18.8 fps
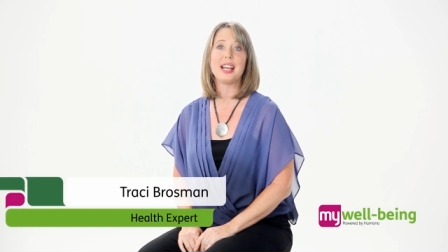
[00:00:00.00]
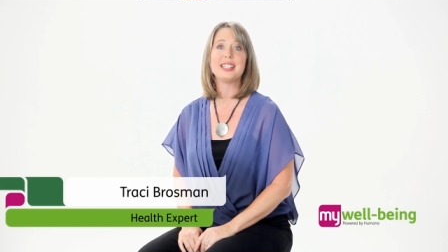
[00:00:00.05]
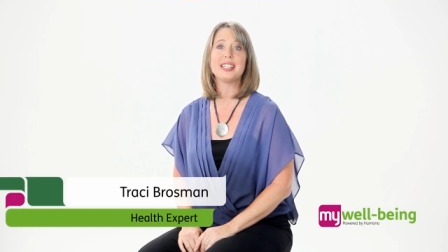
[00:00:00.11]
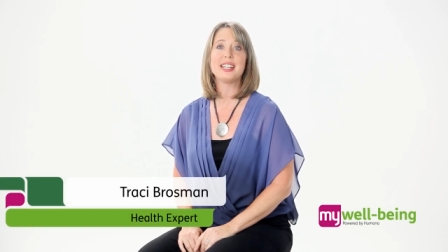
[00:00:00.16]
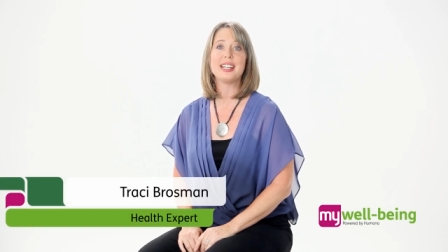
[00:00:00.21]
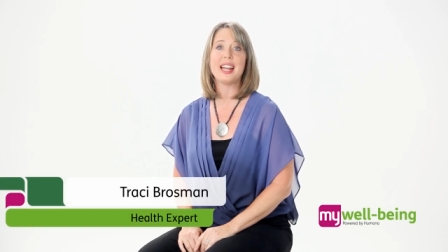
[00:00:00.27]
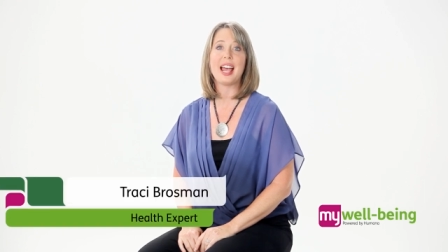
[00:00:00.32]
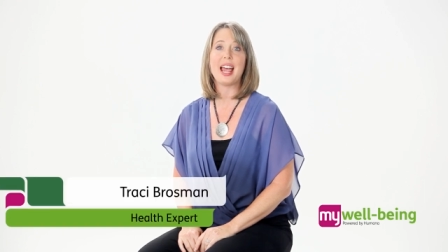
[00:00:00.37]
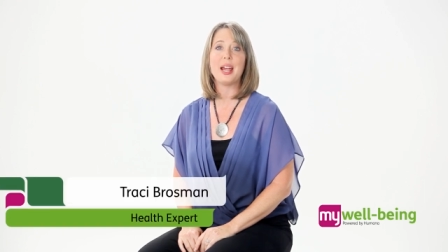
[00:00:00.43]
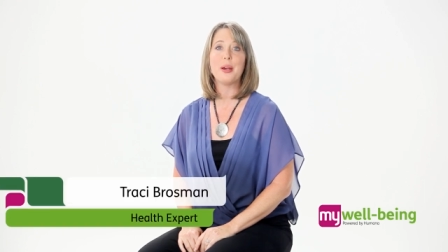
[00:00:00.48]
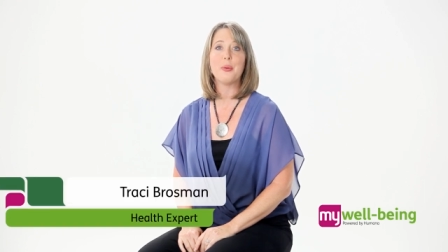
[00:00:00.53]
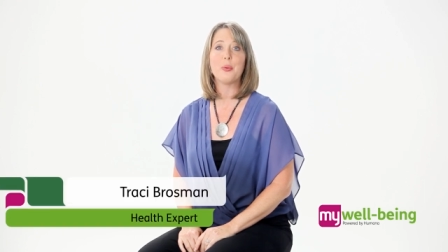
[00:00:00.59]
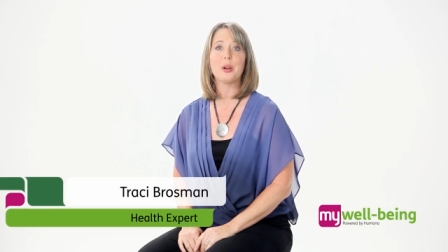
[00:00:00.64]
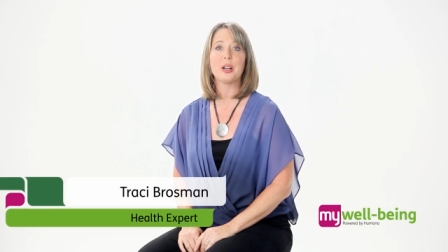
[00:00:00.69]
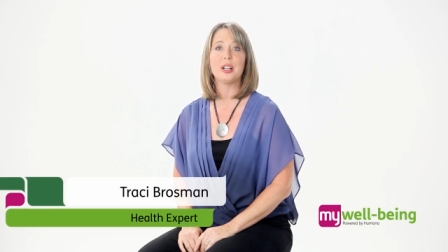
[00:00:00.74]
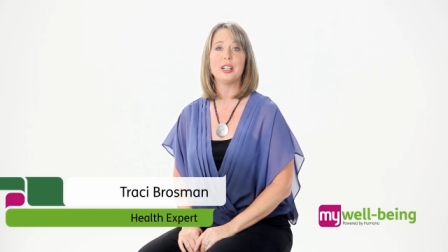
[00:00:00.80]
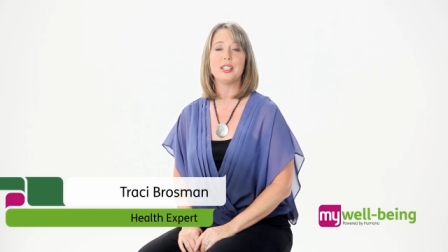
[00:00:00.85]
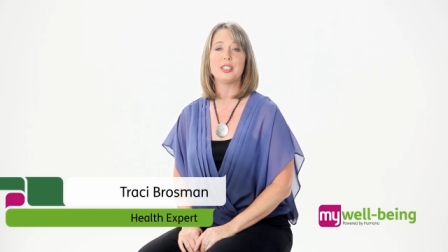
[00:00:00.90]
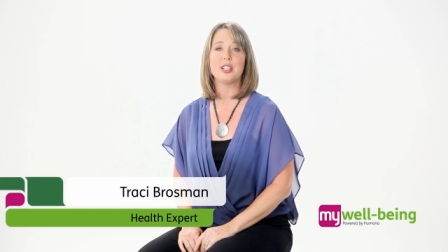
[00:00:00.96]
and today
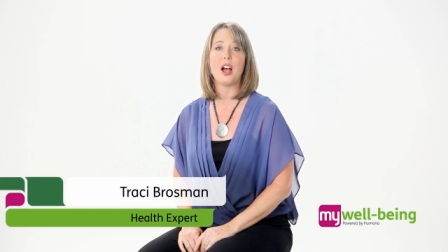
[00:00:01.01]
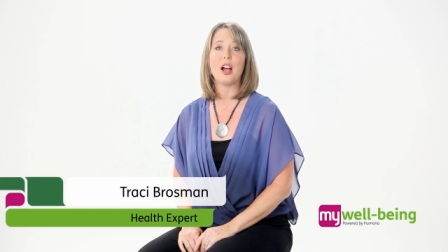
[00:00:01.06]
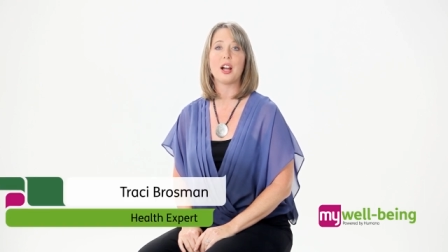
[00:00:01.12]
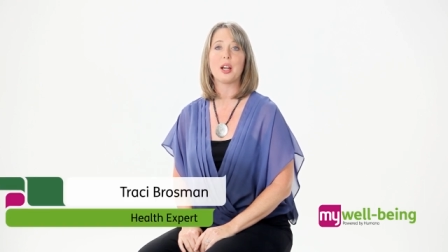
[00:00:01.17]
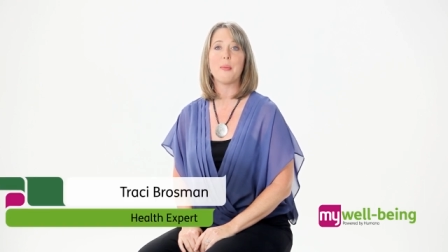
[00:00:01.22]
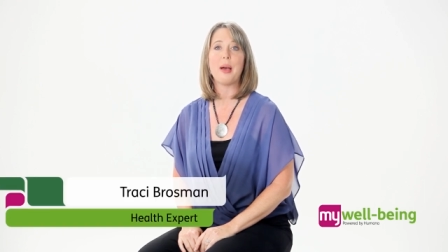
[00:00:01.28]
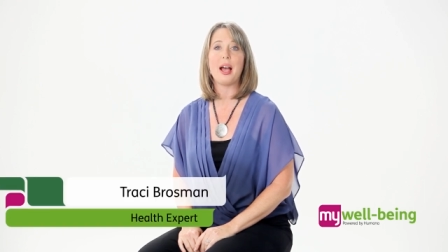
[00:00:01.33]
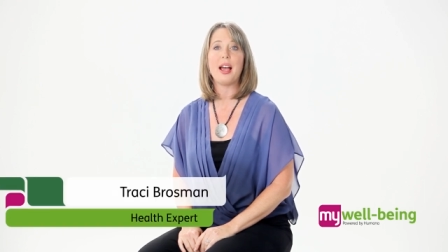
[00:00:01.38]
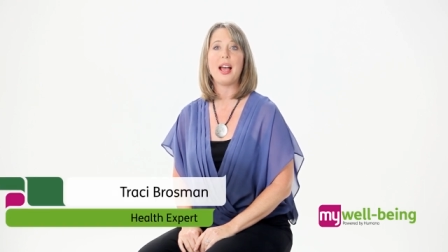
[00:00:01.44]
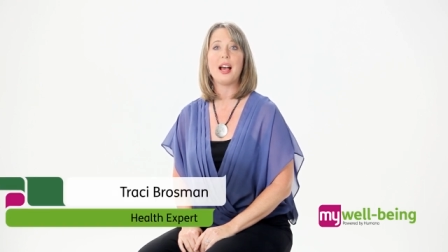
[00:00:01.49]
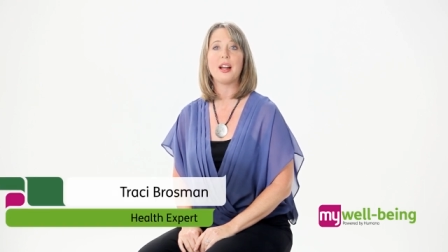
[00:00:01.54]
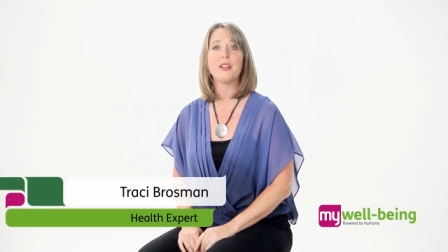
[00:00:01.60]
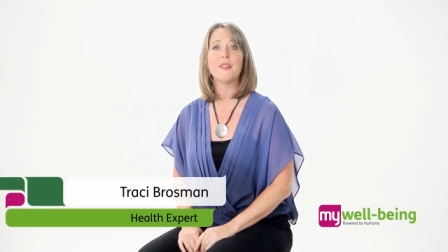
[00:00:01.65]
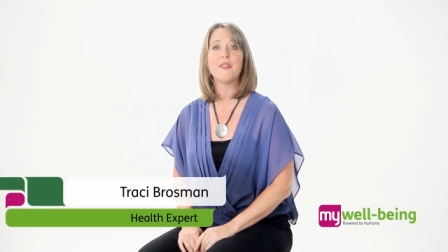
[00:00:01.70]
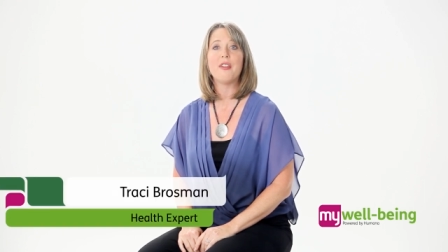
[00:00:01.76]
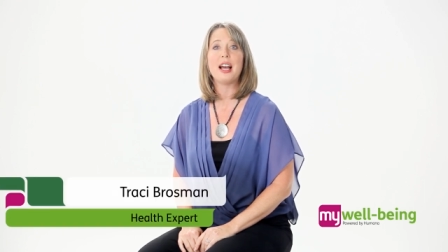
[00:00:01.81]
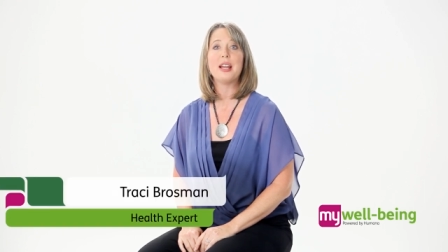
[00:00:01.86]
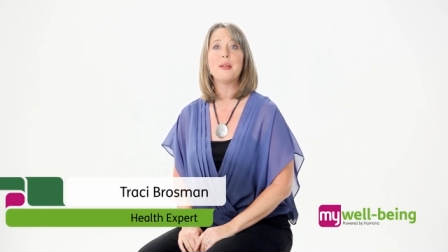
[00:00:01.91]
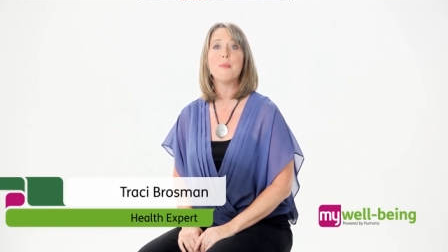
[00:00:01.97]
we're going to talk about how
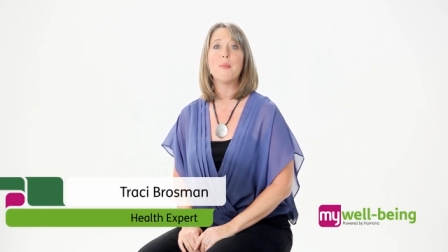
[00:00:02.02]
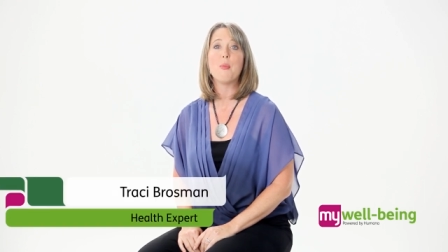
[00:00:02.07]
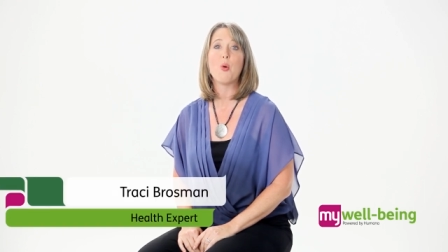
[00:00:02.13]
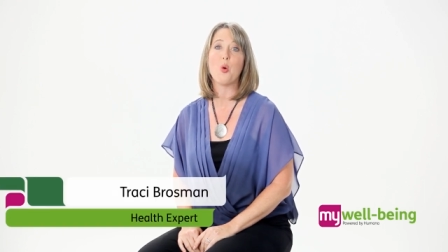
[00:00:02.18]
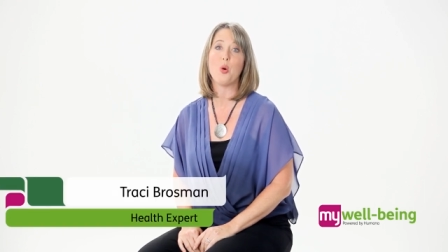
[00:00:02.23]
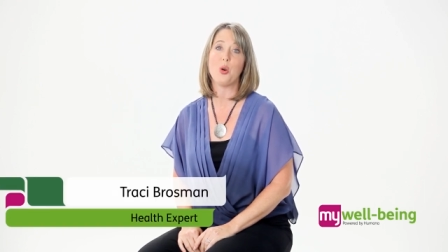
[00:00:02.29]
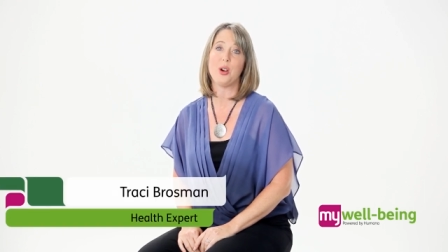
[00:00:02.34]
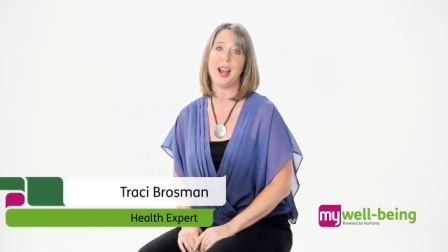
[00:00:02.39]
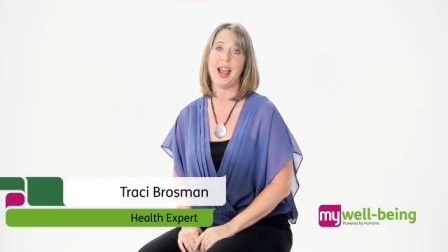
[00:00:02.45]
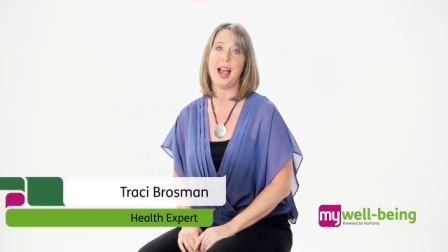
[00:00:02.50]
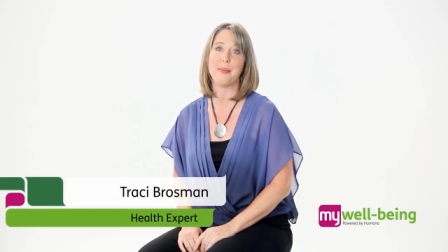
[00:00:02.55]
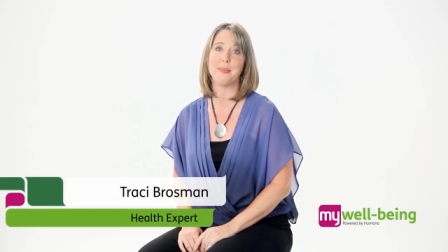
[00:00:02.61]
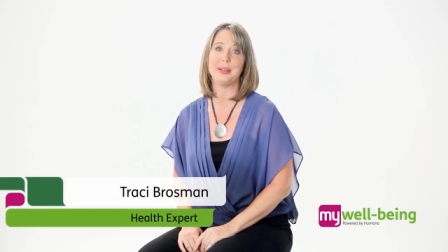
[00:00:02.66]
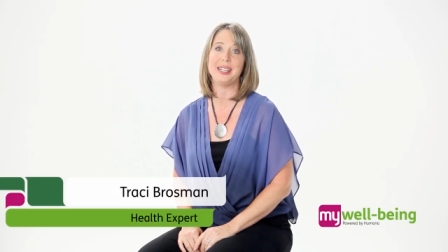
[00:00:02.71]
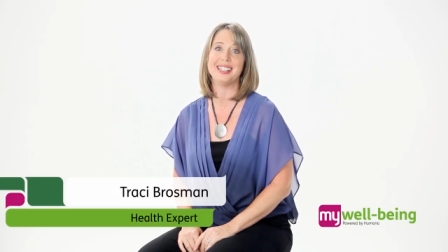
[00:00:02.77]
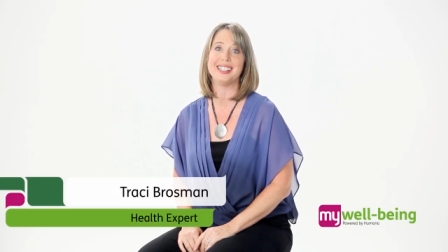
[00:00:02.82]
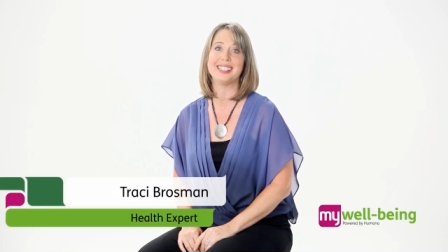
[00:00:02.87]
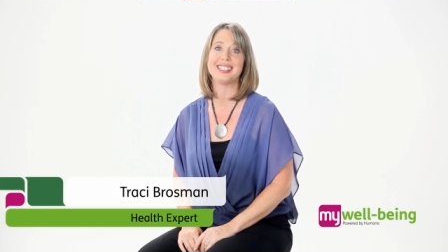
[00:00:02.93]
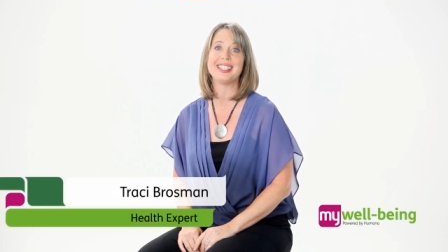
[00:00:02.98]
to find more
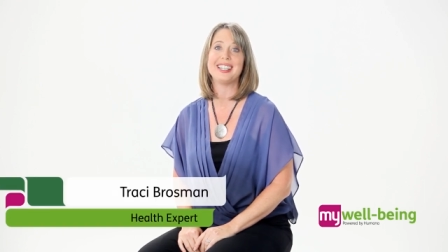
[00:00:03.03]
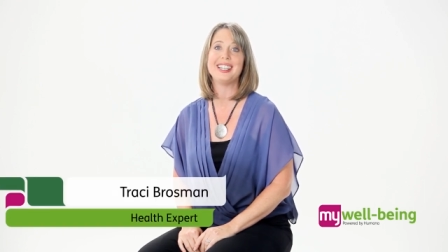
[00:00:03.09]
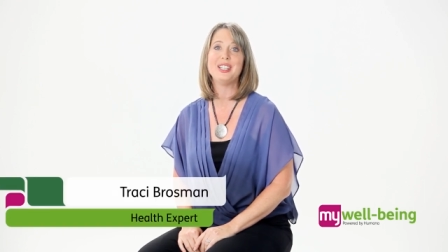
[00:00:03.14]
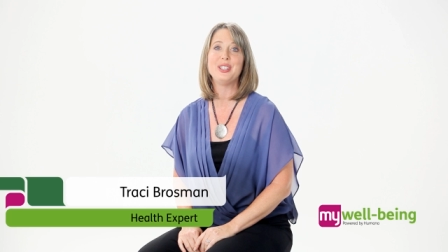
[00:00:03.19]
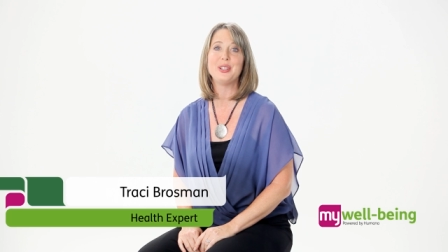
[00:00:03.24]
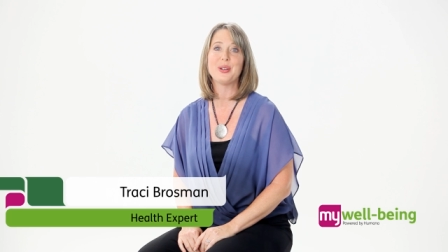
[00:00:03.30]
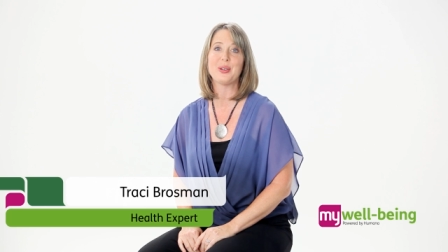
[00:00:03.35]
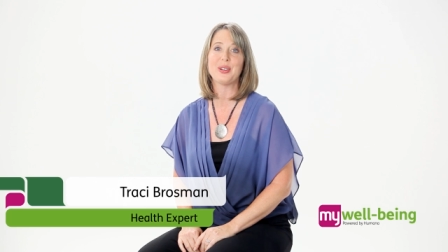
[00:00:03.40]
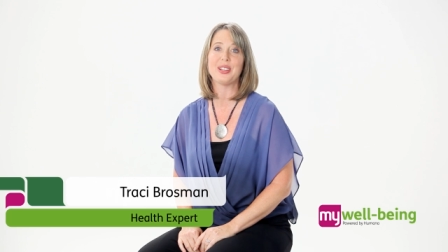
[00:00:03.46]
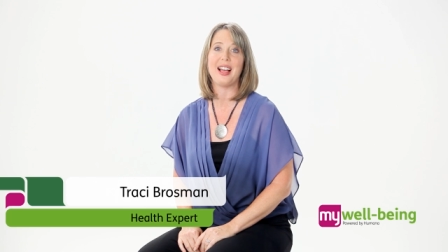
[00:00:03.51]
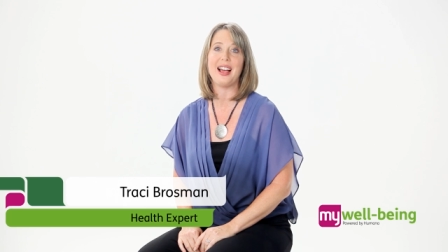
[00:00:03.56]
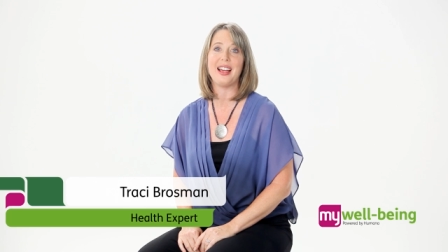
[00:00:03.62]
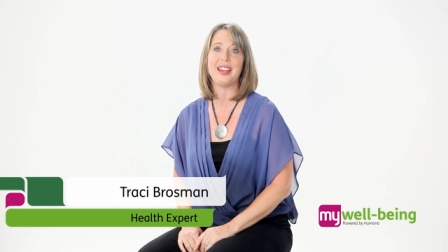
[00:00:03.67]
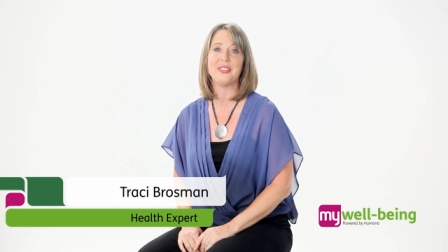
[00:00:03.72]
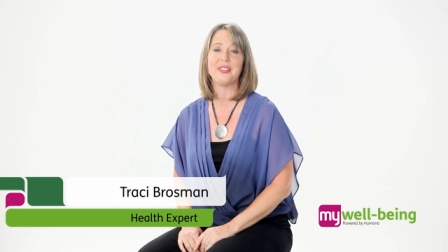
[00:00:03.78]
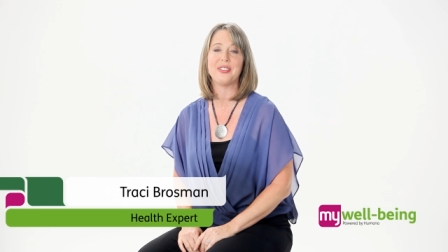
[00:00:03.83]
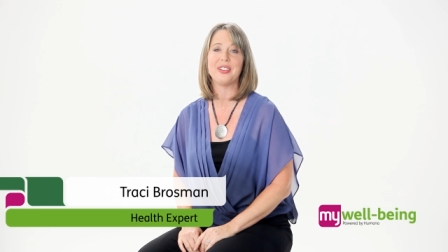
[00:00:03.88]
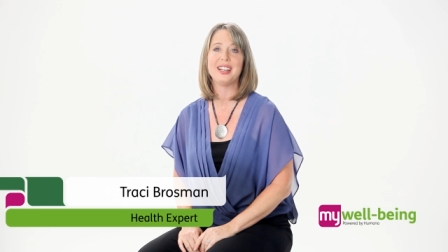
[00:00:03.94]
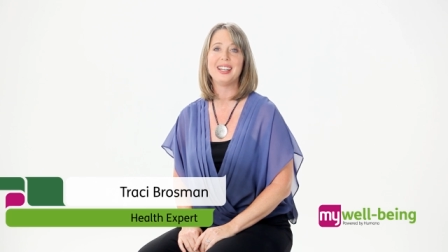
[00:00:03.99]
happiness in your
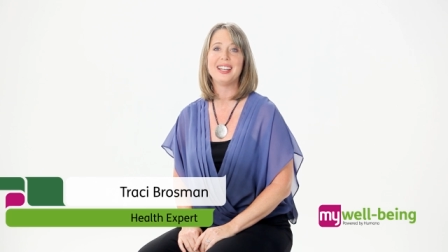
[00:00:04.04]
life.